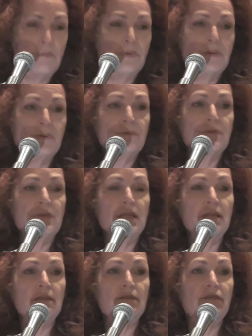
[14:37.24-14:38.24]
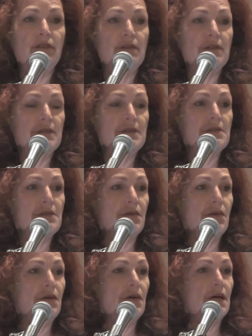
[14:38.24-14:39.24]
put a real focus
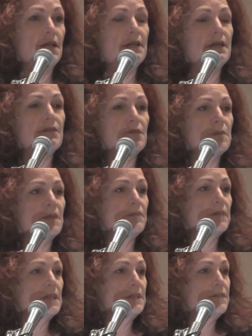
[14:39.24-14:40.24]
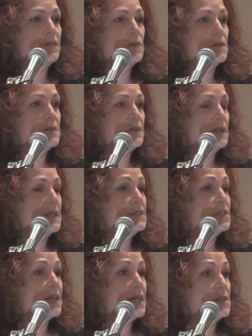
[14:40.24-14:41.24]
on, the government really focused on
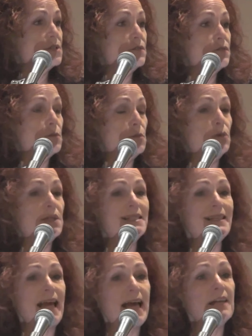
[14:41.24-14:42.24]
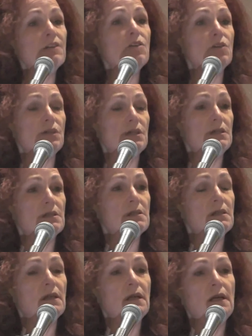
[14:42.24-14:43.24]
education for boys and girls.